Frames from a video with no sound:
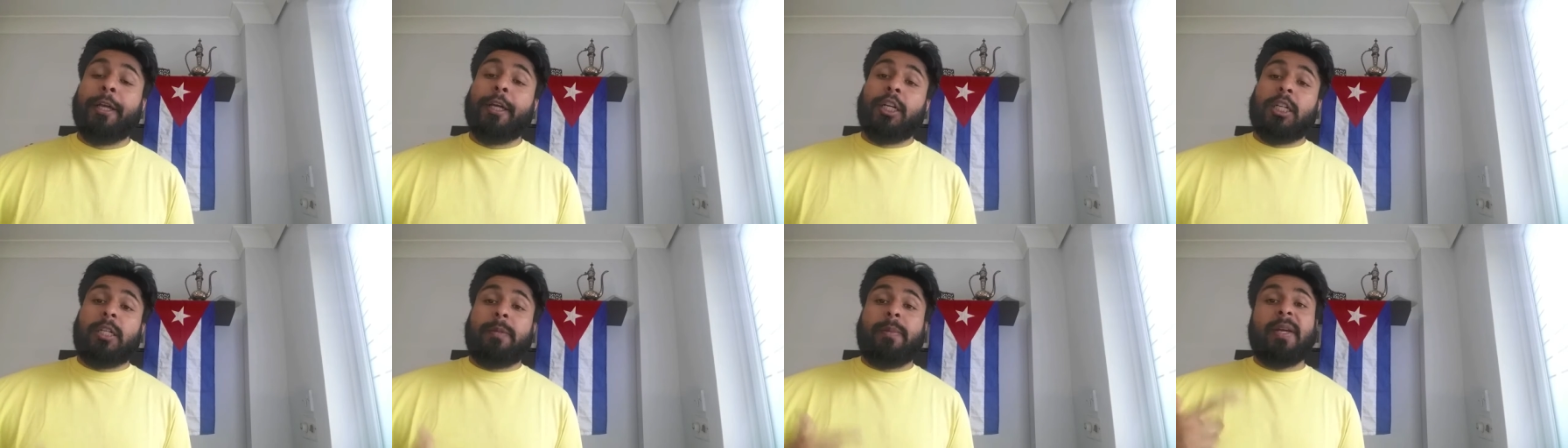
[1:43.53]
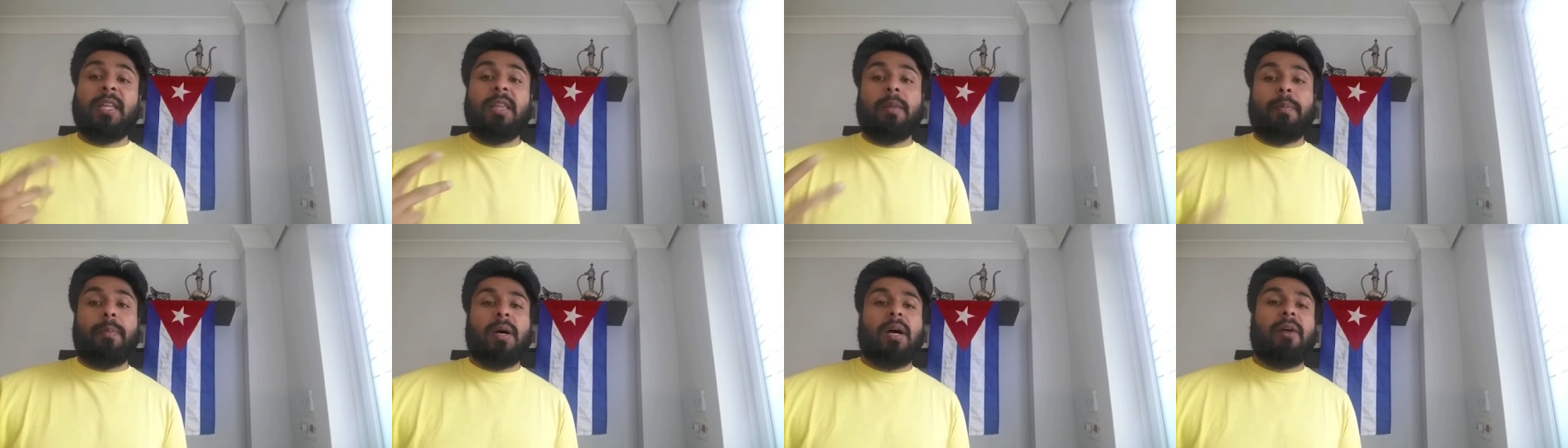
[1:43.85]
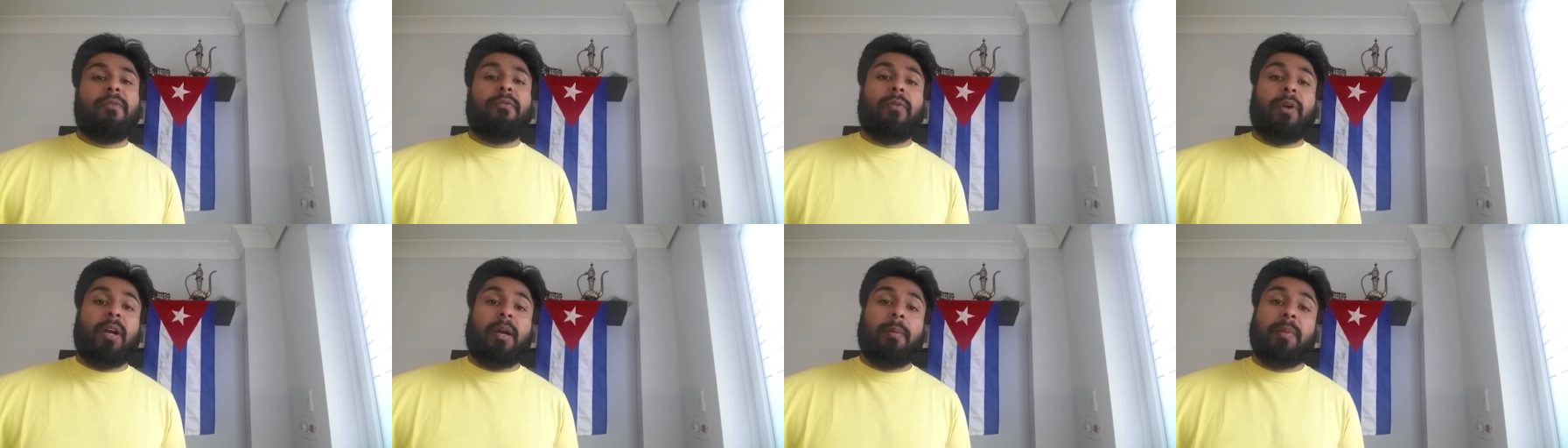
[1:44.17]
She made the
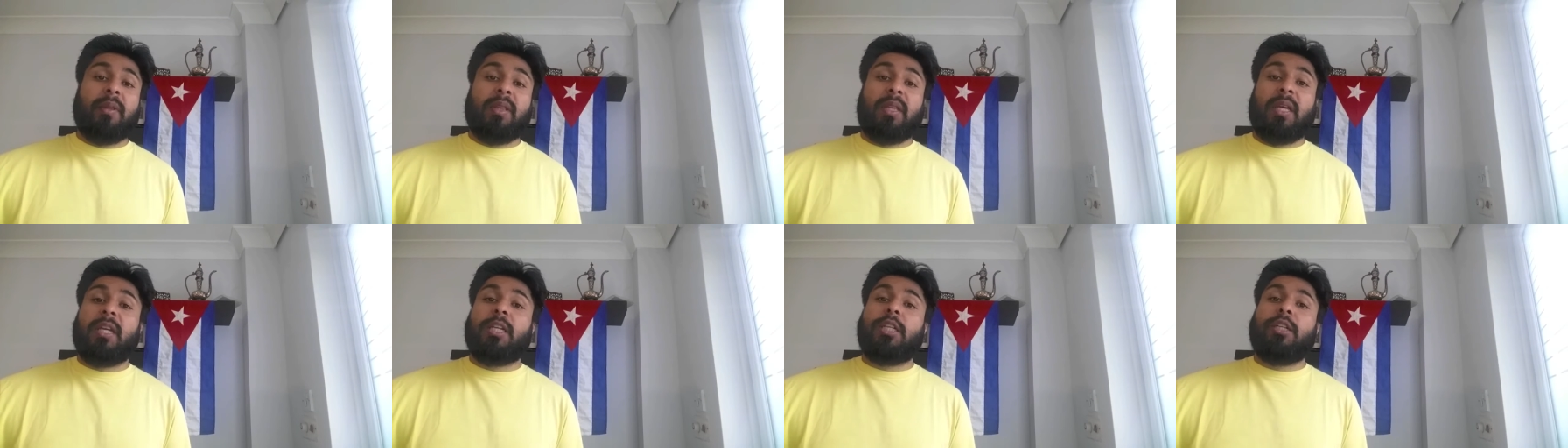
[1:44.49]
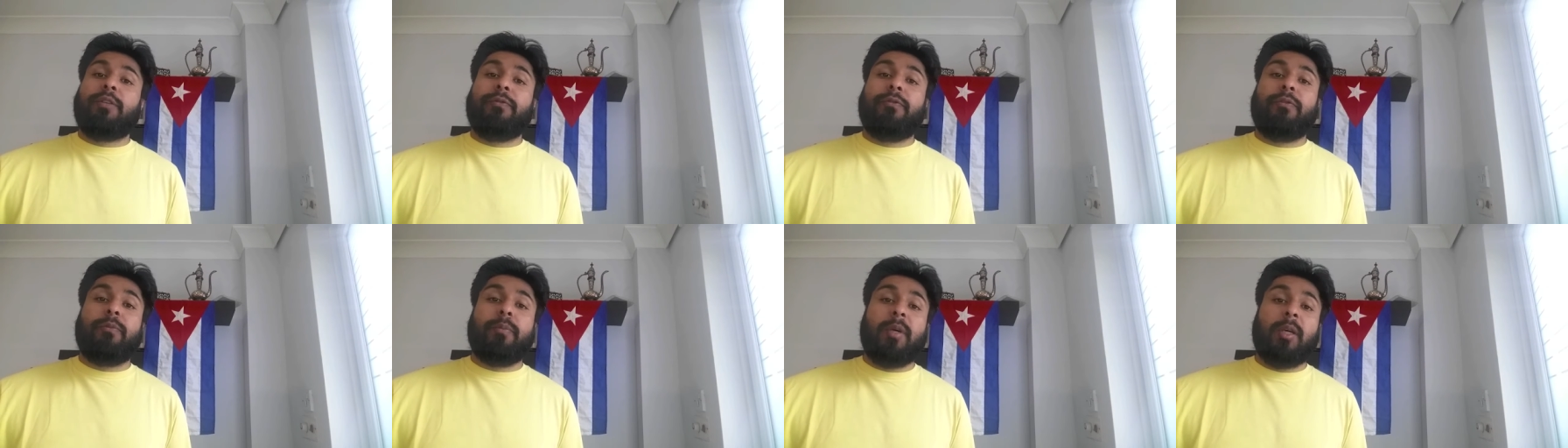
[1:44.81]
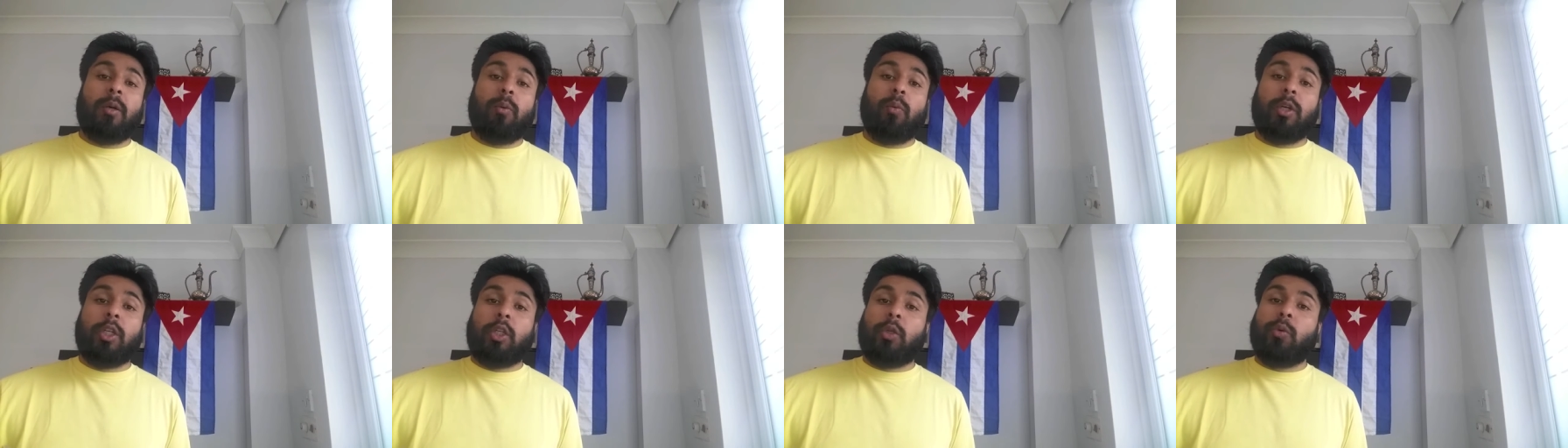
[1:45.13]
perfect recommendation for me,
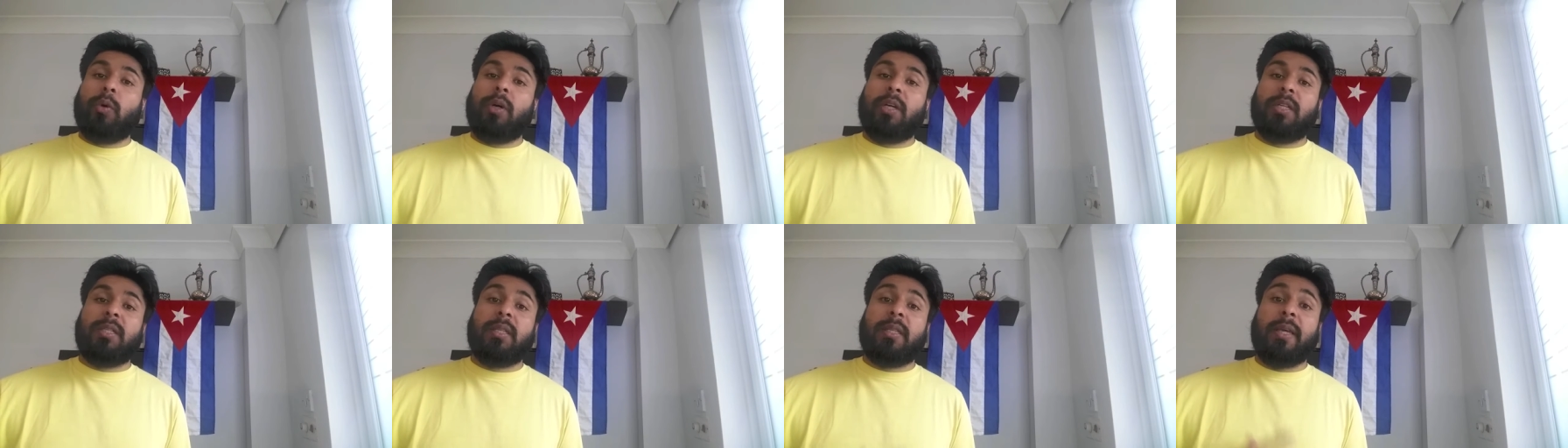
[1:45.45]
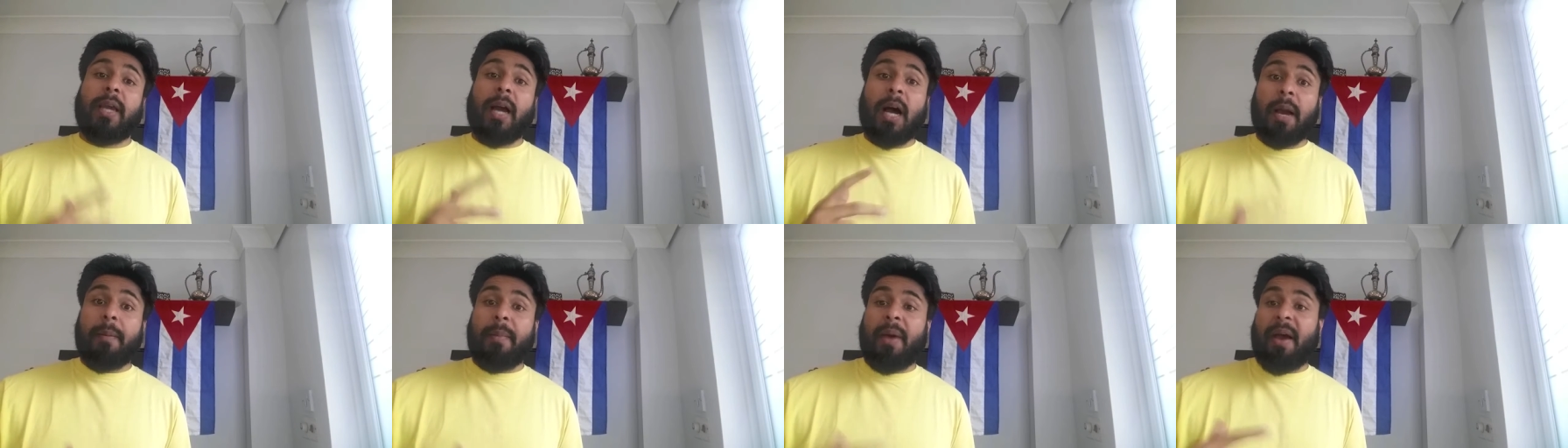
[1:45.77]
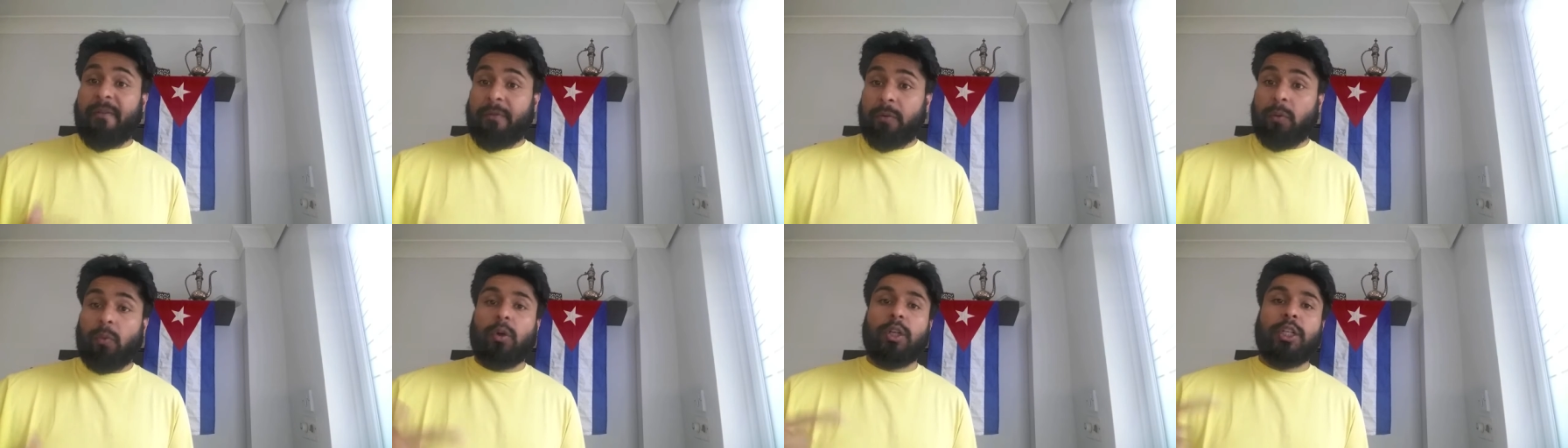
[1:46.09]
which was the I'm
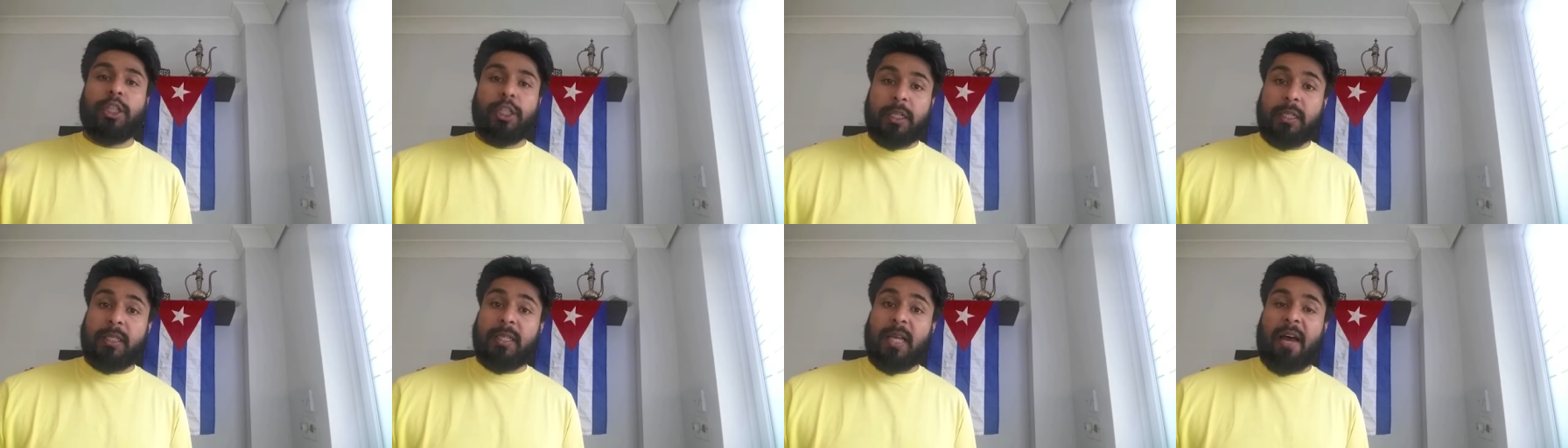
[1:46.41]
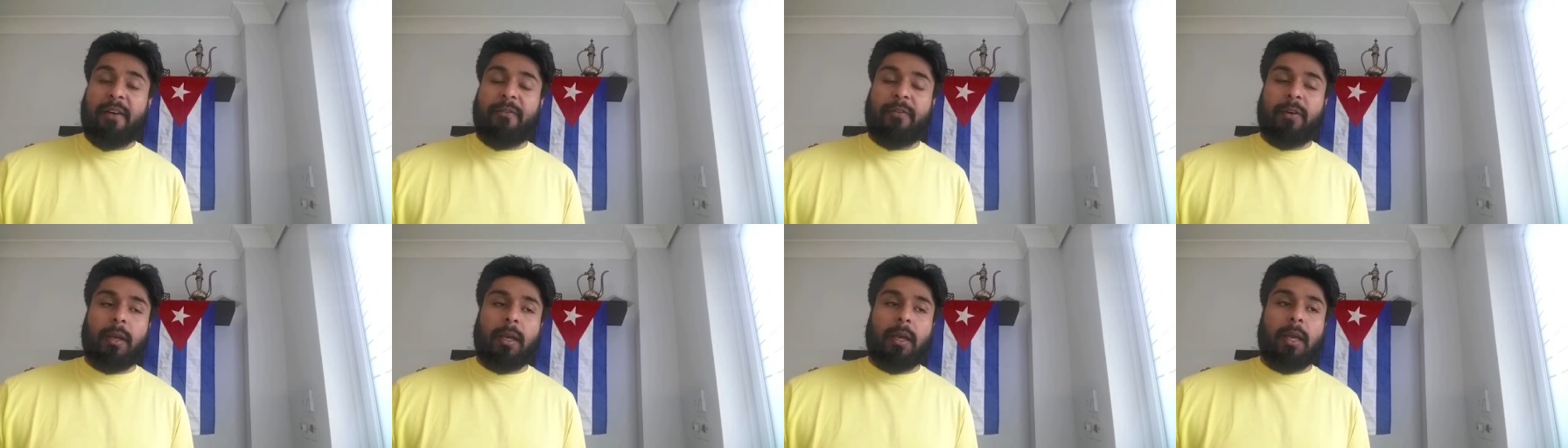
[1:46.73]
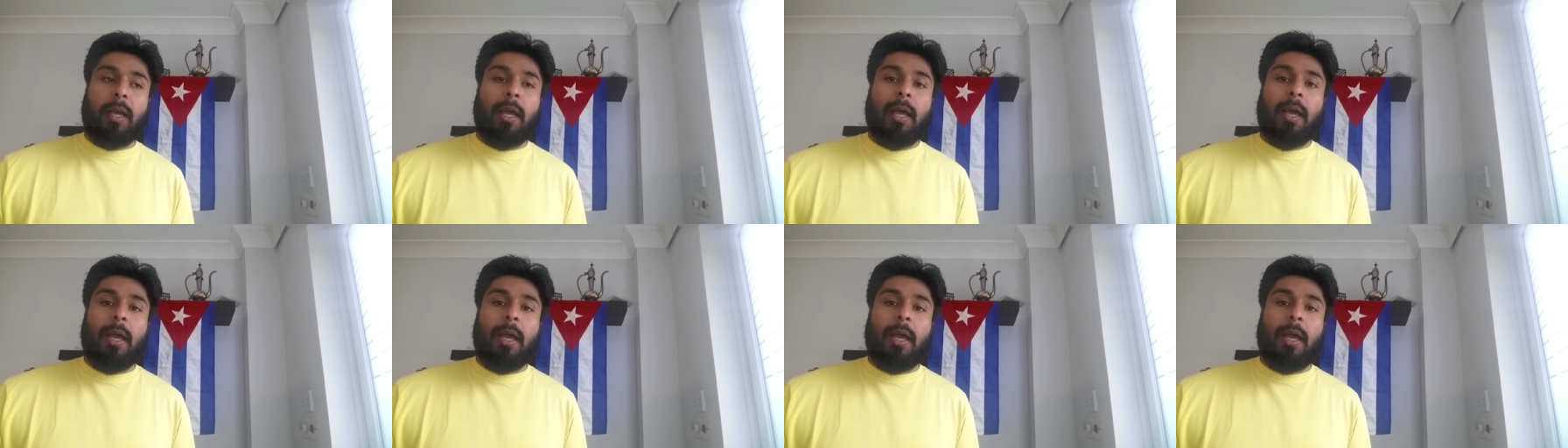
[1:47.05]
having what she's having.